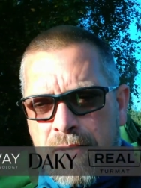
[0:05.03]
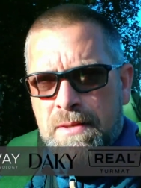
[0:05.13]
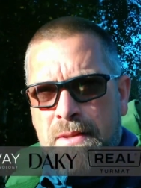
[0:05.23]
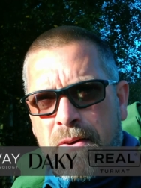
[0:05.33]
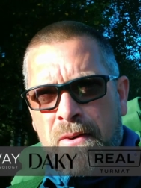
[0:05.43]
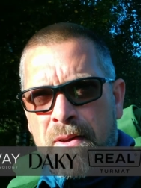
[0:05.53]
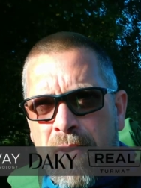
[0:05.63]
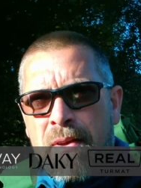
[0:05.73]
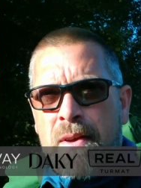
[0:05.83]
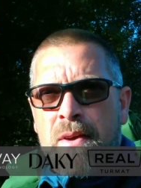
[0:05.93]
So
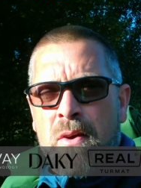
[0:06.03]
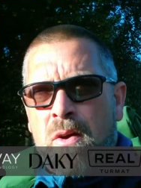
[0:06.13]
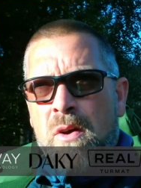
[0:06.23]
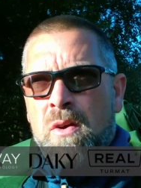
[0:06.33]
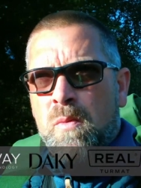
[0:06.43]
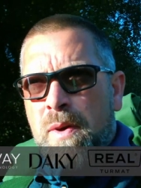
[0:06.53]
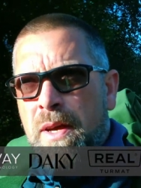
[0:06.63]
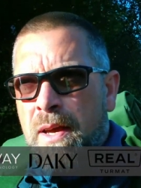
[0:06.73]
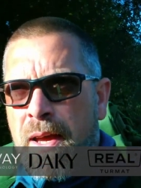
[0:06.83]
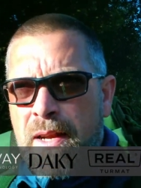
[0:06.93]

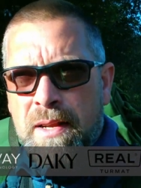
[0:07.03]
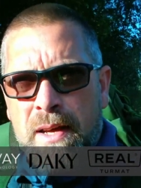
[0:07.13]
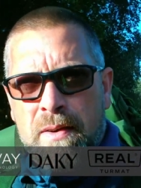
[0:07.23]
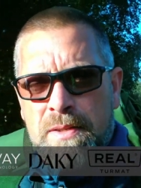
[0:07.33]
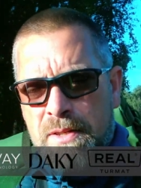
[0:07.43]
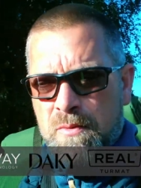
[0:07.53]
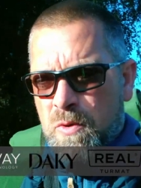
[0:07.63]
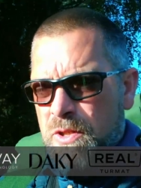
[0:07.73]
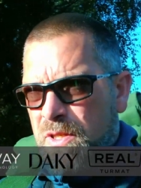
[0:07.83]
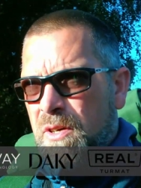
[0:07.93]
we're heading out into the
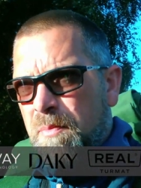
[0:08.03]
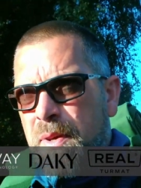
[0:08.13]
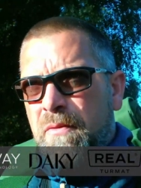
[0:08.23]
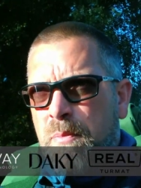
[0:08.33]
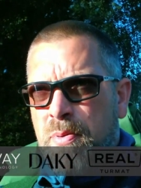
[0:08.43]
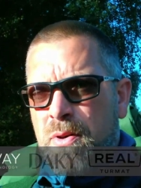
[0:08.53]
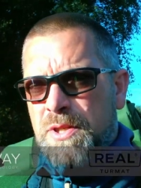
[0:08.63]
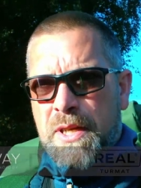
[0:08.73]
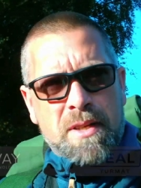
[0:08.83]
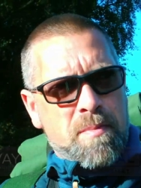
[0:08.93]
woods. I've got a bit of a
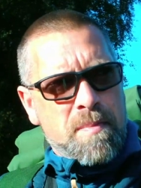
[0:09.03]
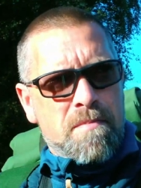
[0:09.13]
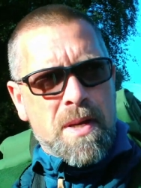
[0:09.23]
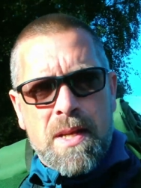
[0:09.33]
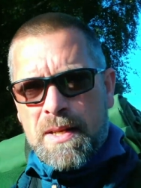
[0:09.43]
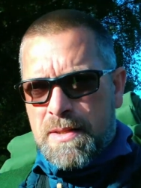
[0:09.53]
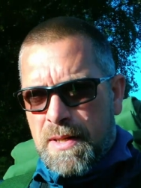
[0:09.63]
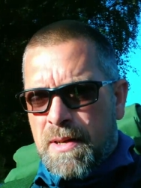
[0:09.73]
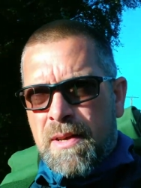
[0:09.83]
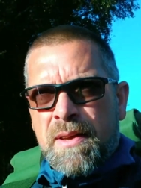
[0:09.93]
project I've been meaning
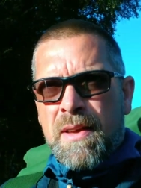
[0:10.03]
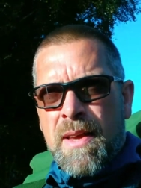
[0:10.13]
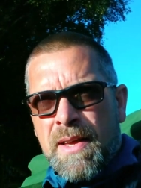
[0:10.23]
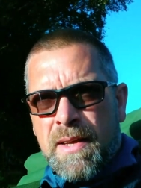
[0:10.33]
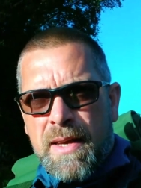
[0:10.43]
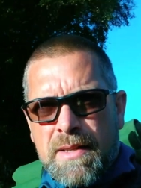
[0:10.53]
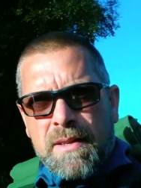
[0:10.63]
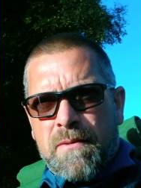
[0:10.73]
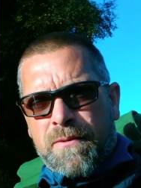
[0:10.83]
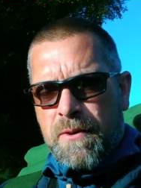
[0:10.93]
to get
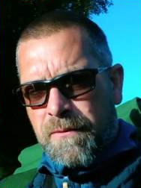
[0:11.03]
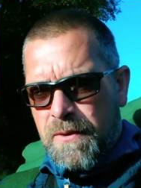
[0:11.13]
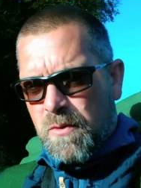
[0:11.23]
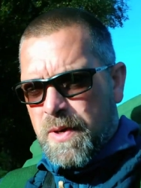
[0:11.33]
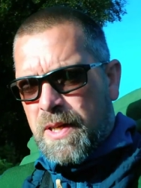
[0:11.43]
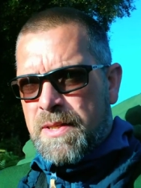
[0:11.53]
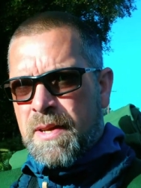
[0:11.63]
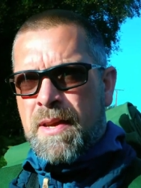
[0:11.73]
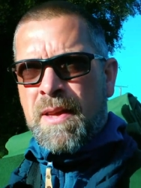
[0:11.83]
done for a few weeks,